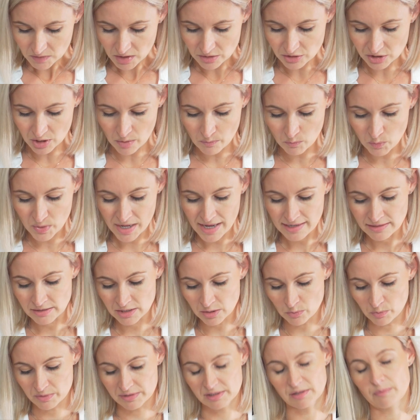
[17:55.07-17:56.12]
So we end
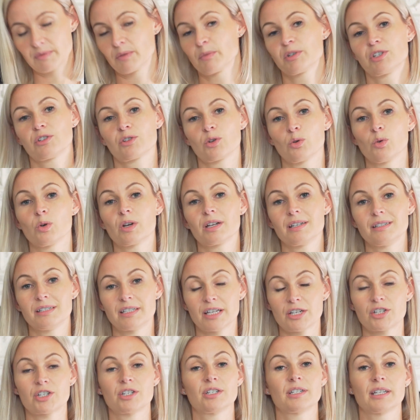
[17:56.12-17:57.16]
up with something which is called
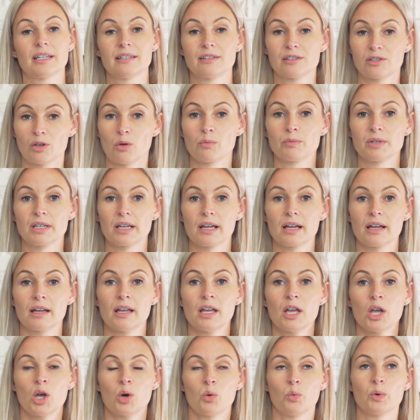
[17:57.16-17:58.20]
conditioned insomnia,
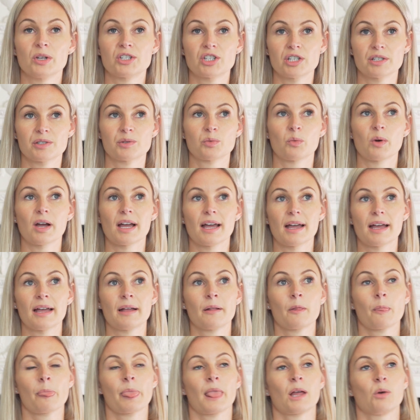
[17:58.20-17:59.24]
which is
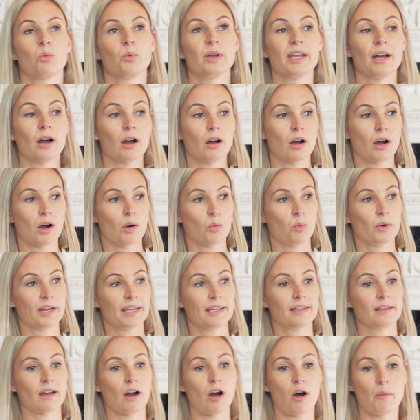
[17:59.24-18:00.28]
where
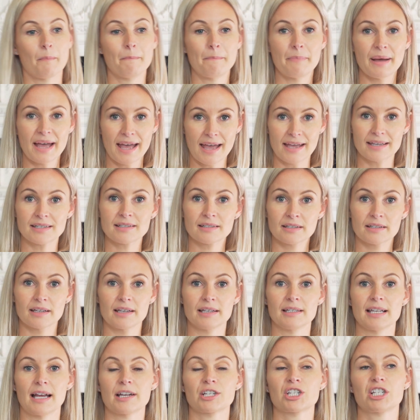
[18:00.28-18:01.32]
our bed
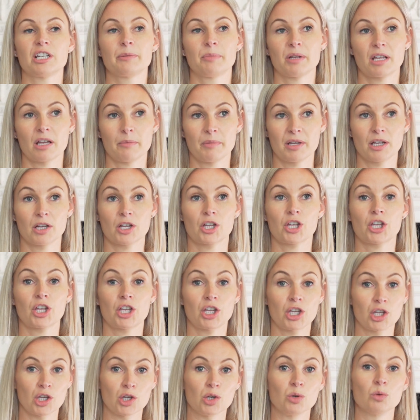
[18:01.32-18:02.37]
is actually becoming a
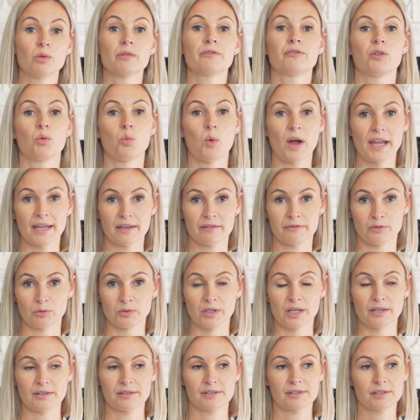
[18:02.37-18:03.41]
cue for
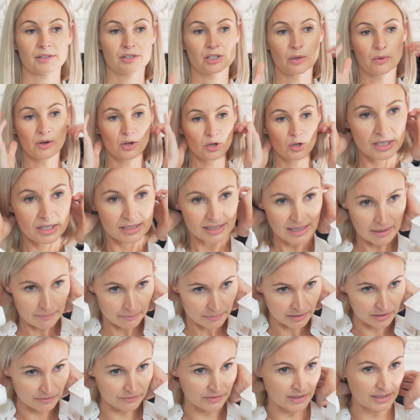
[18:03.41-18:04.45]
wakefulness. So
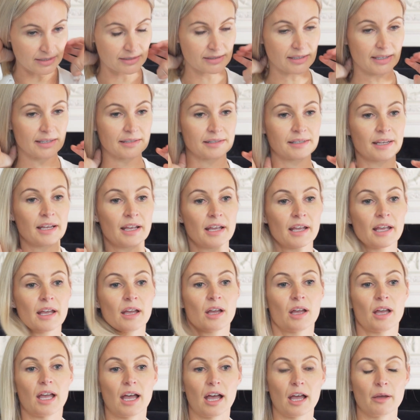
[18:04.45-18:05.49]
example of this is
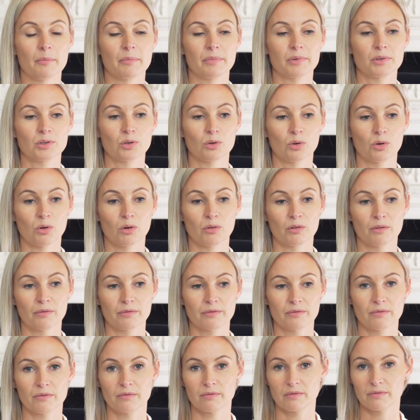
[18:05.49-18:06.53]
you're
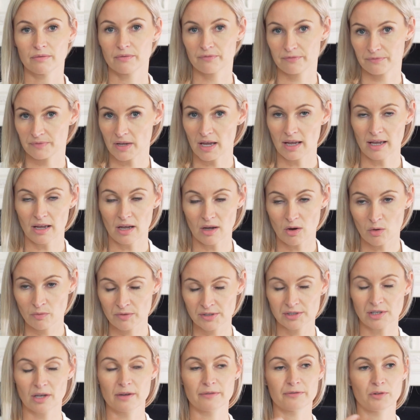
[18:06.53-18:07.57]
on
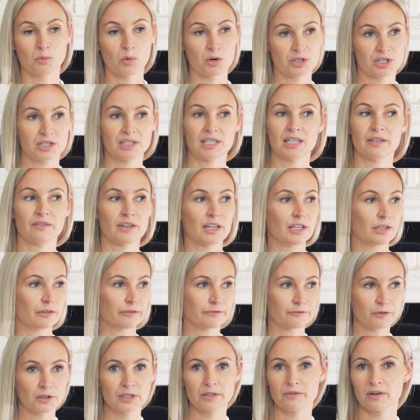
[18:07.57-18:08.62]
the sofa watching TV, you're
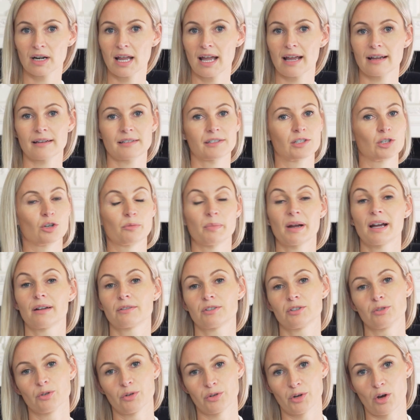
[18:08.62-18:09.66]
fully relaxed and you're
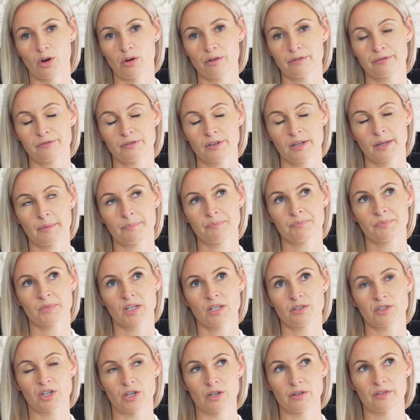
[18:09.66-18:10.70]
about to nod off.
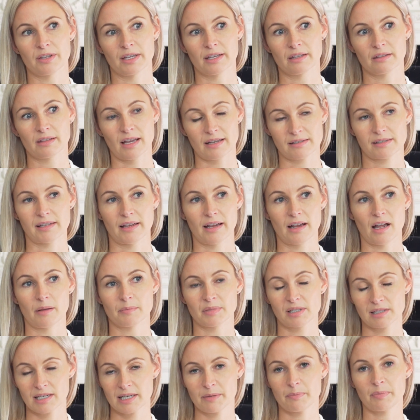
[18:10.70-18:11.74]
So you think, that's it,
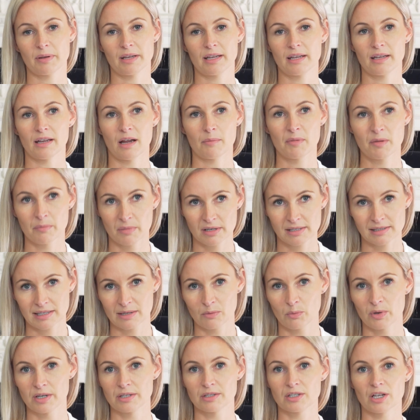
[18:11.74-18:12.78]
I'm sleepy, I'm in my
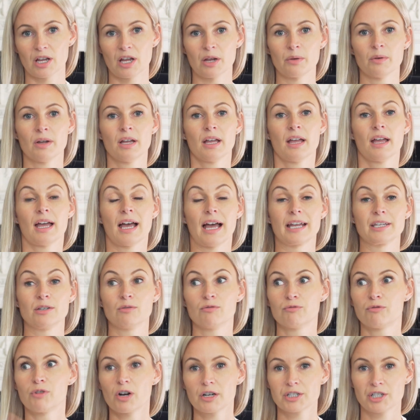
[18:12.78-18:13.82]
sleep window, and
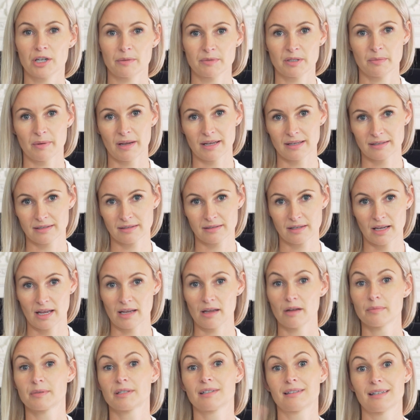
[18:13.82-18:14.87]
you rush
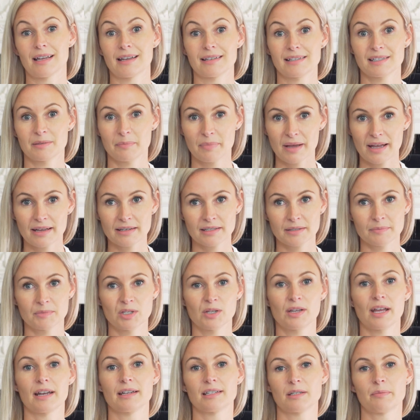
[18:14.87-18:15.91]
upstairs to bed,
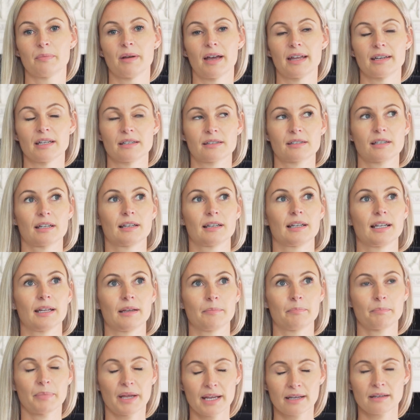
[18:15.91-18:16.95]
you get into bed and suddenly,
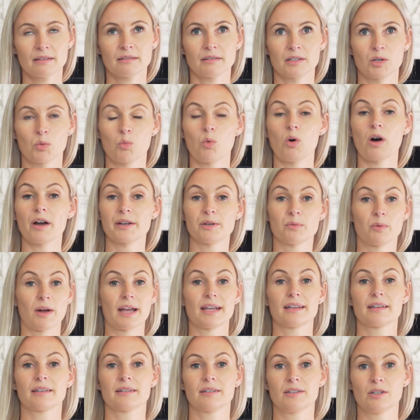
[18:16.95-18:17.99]
ping, you're wide
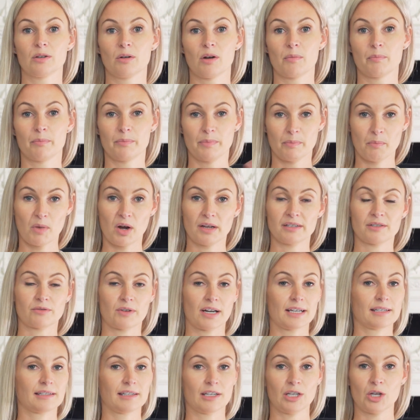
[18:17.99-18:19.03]
awake, your mind's
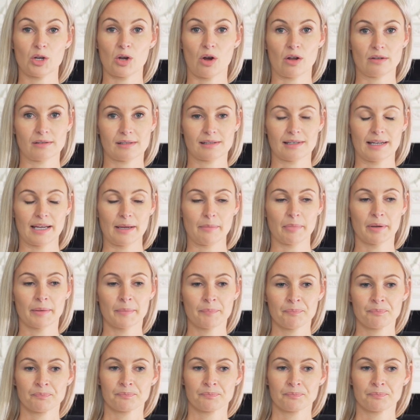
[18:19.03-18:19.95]
racing and you can't sleep.